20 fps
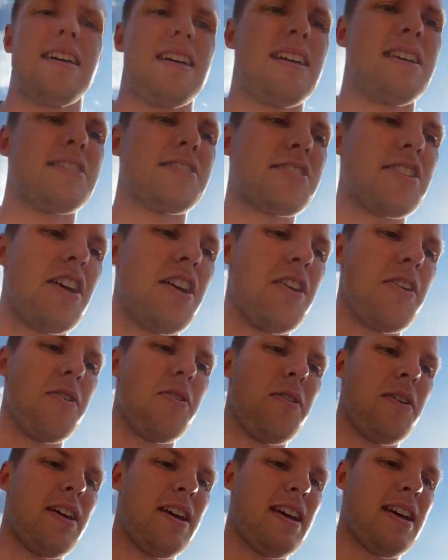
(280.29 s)

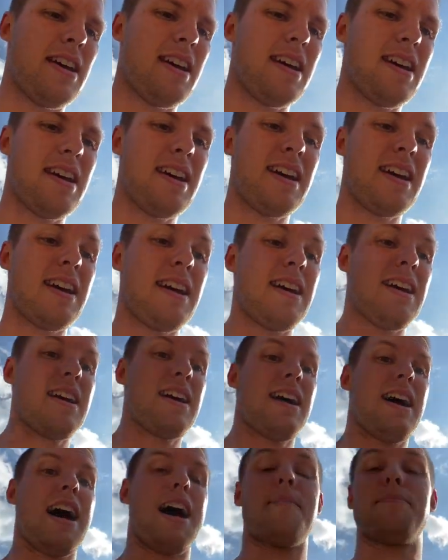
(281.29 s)
So
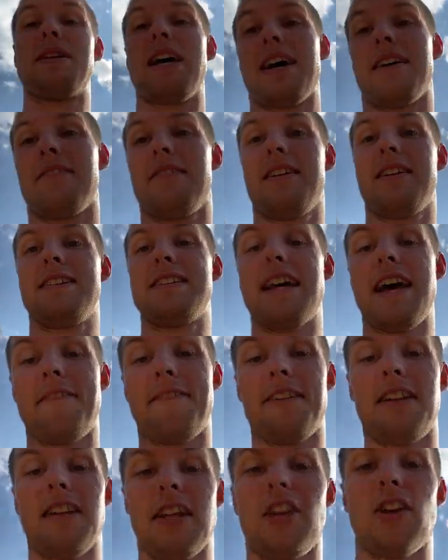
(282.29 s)
I'm
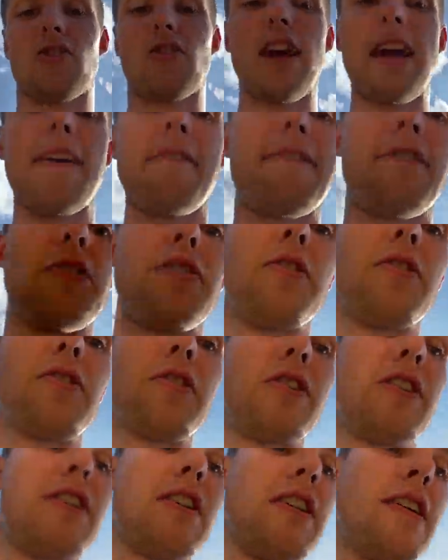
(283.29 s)
definitely grateful
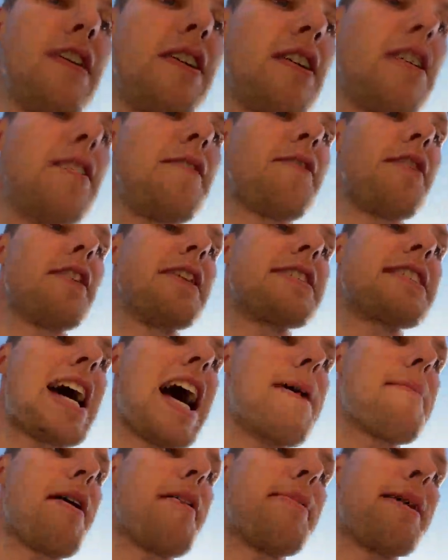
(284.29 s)
for the
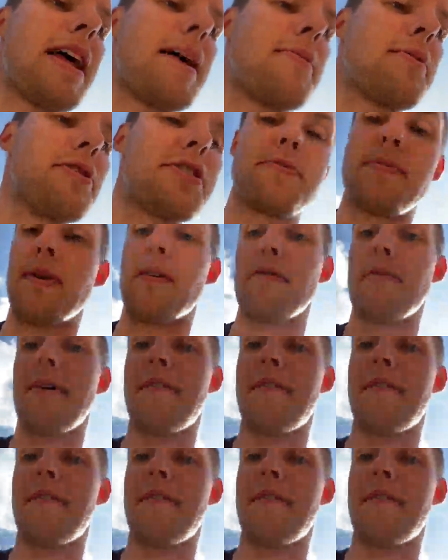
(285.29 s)
time I've been able to spend with my